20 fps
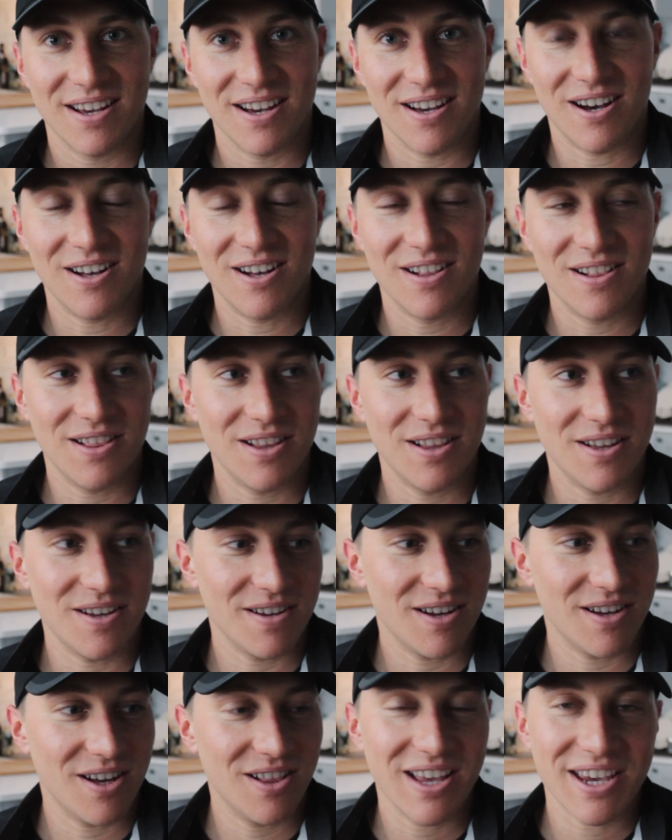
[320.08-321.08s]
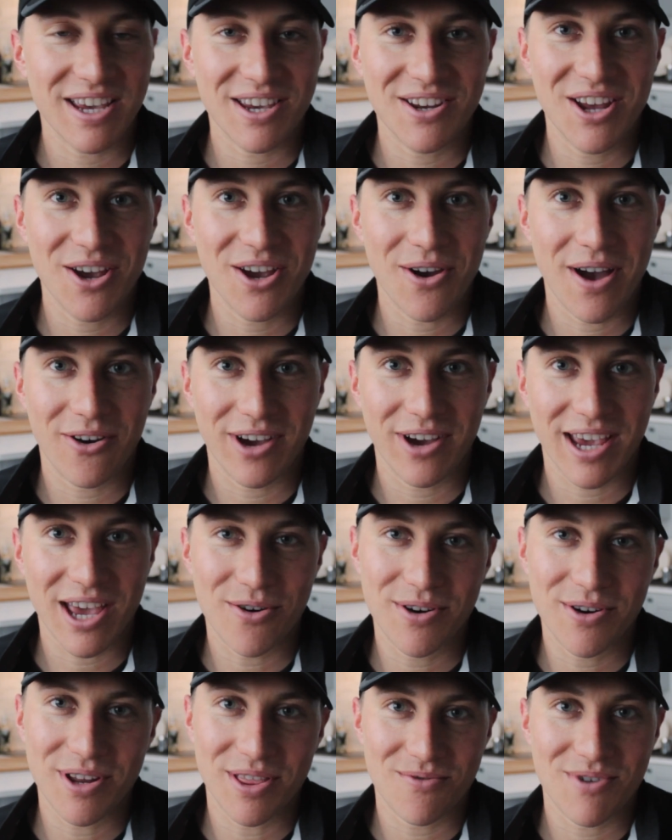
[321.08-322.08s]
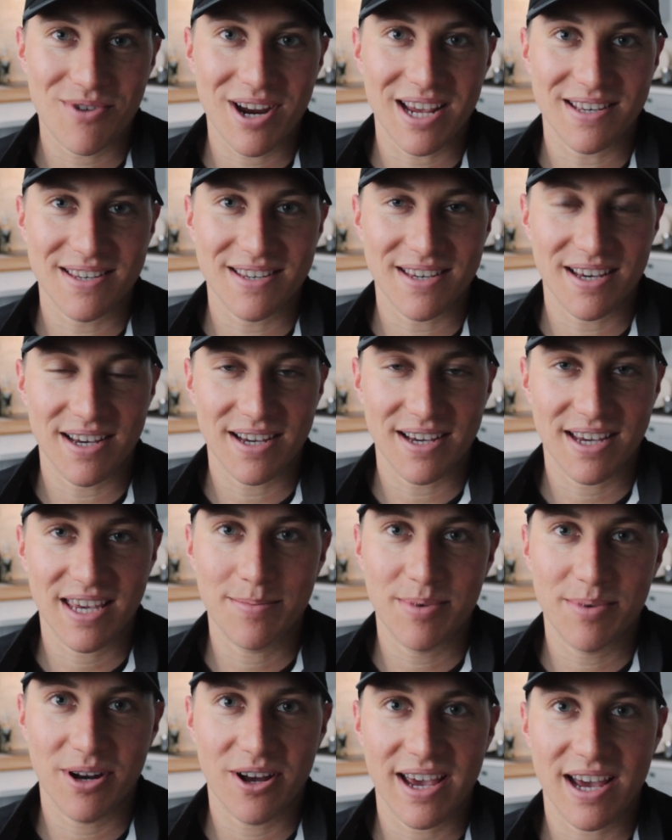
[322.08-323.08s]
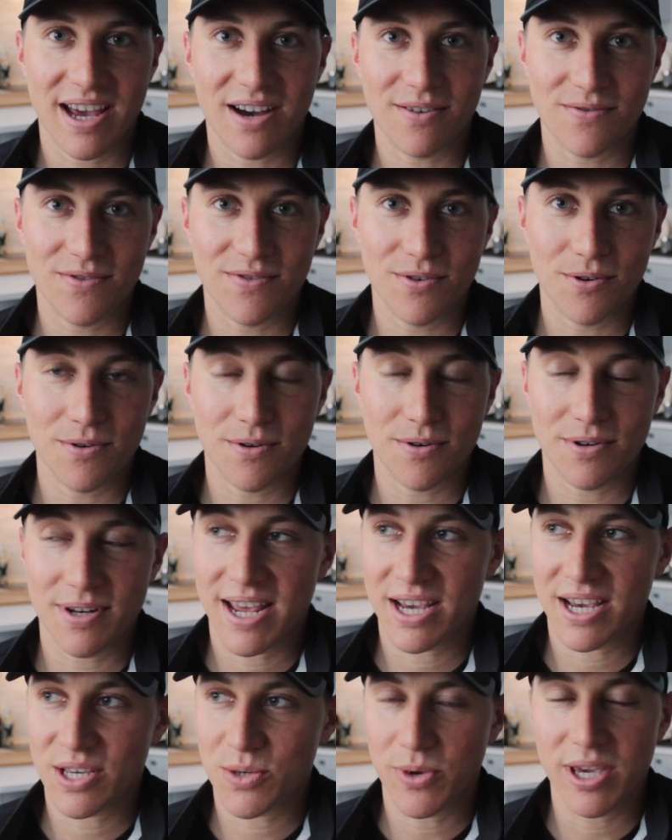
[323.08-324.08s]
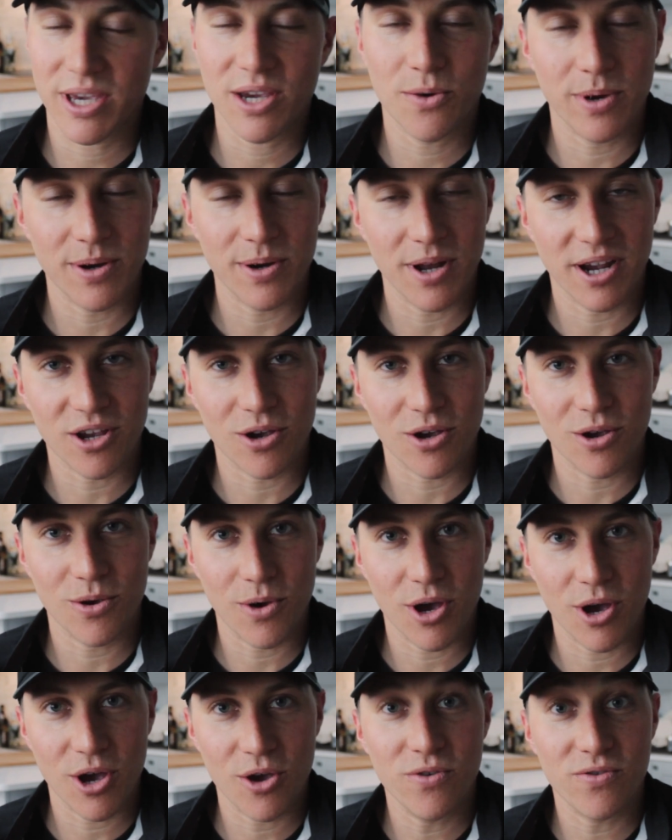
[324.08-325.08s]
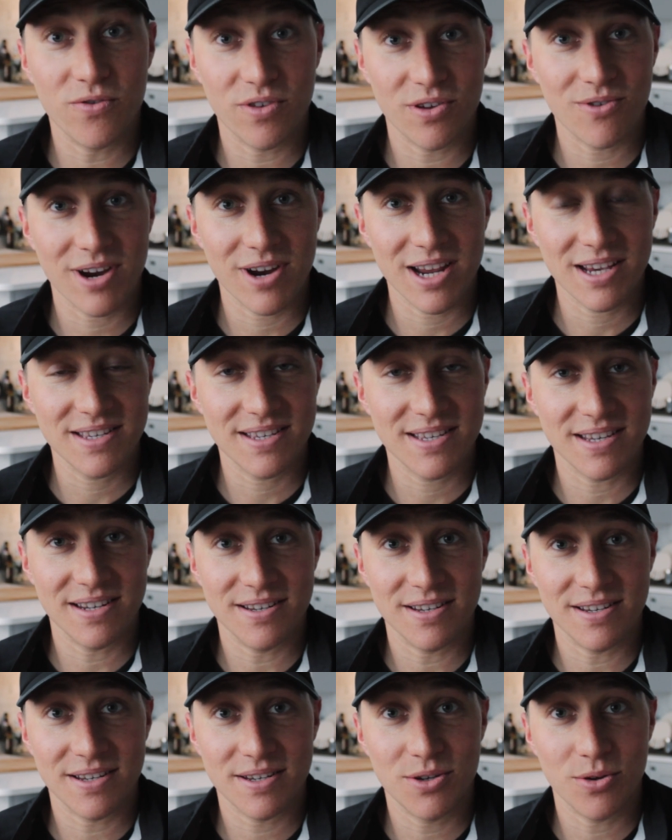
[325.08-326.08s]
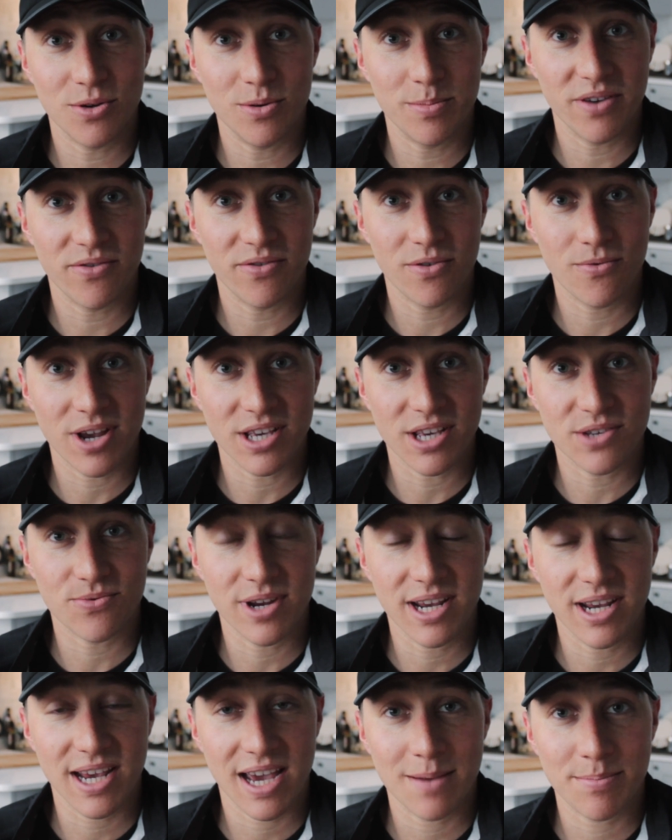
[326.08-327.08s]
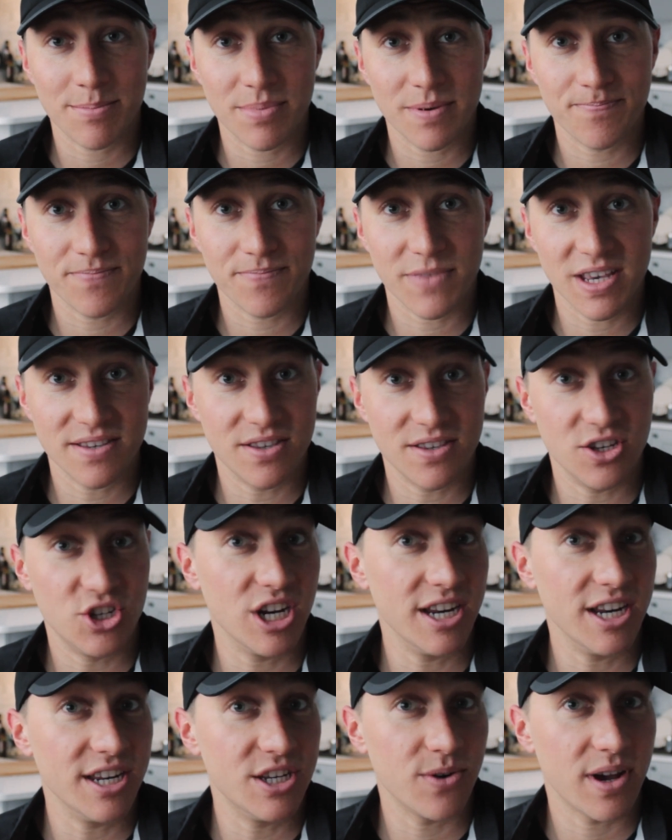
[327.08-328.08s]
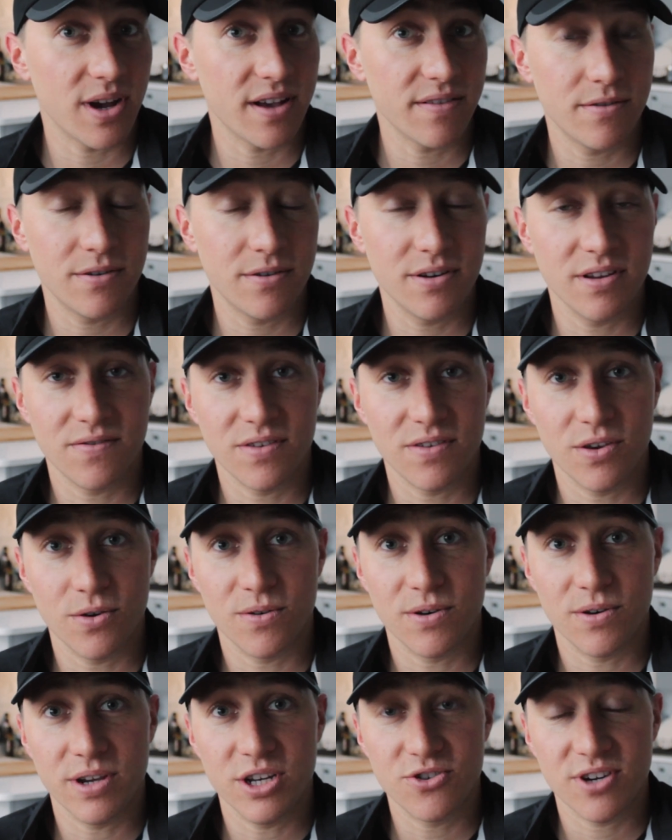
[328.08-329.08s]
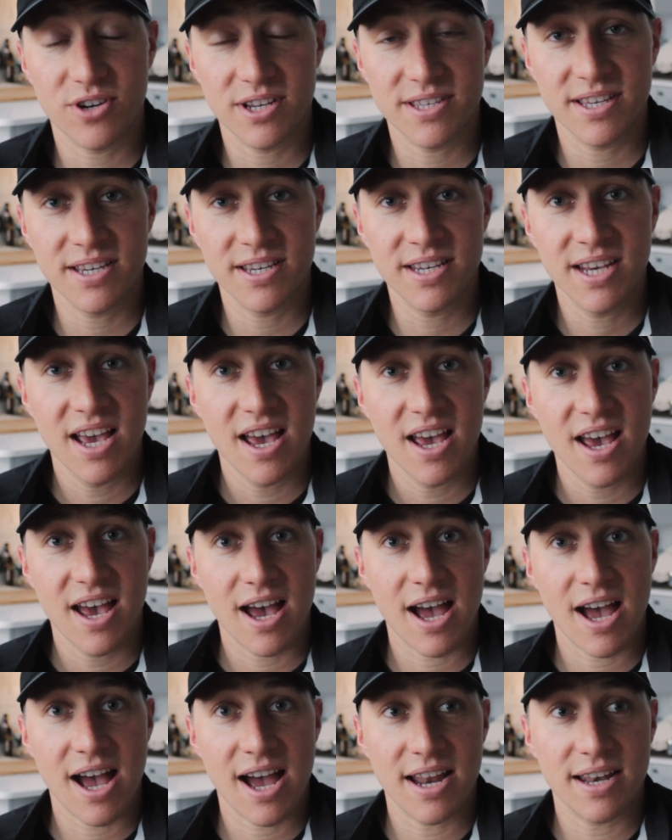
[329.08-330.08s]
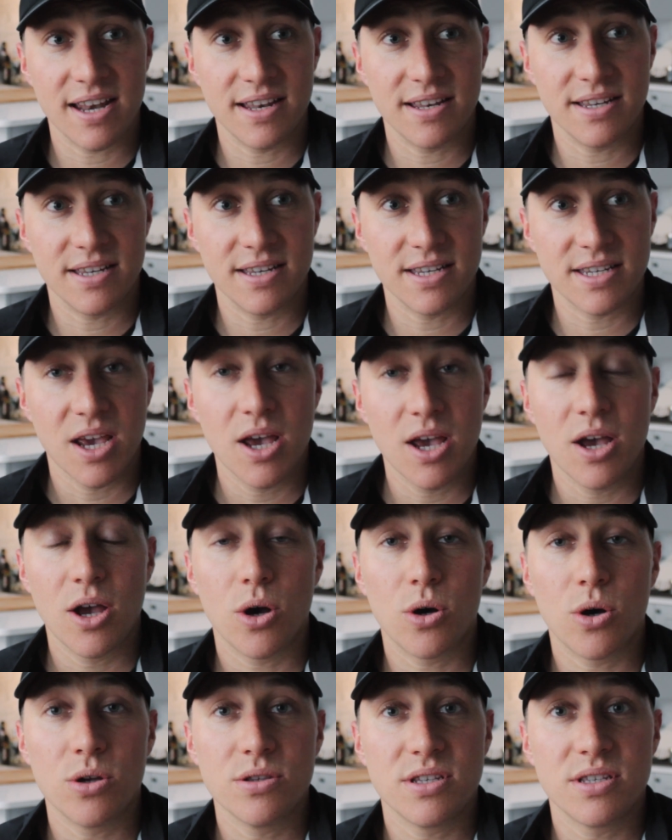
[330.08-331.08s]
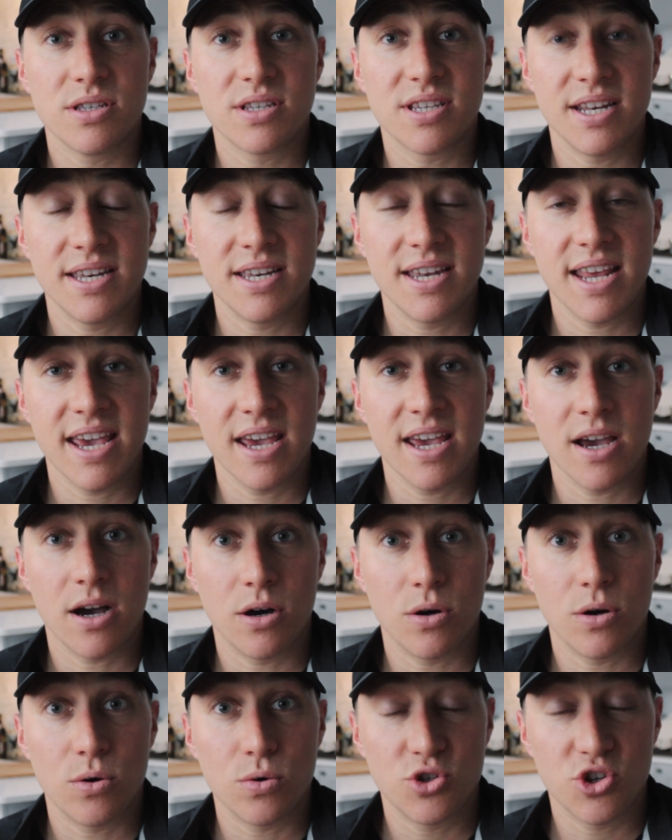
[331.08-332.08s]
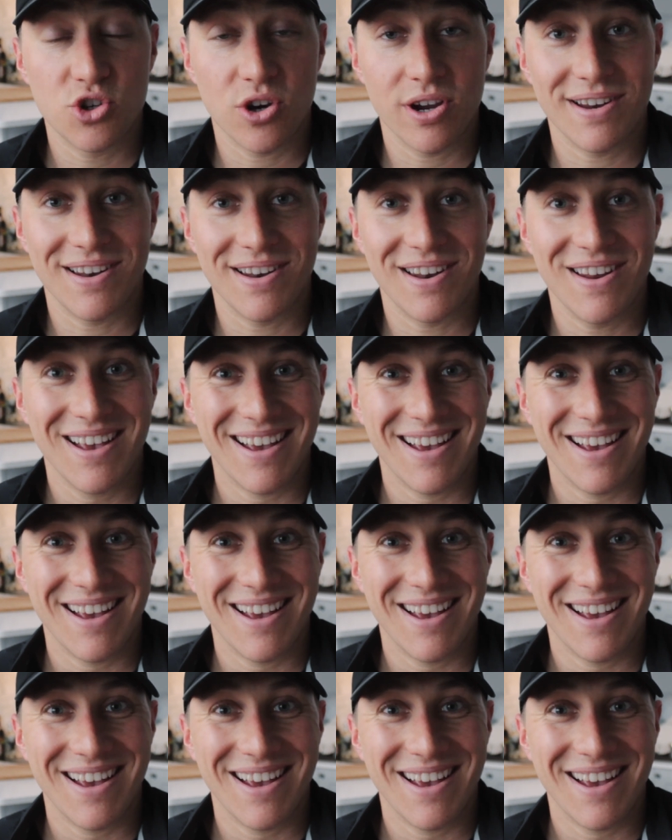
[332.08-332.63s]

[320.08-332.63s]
I'll let you know how I get on in the race. Keep an eye out for next week when I go over the race and do a bit of a race recap. It's the Chile Duathlon if you're interested. And on Sunday, I'll try and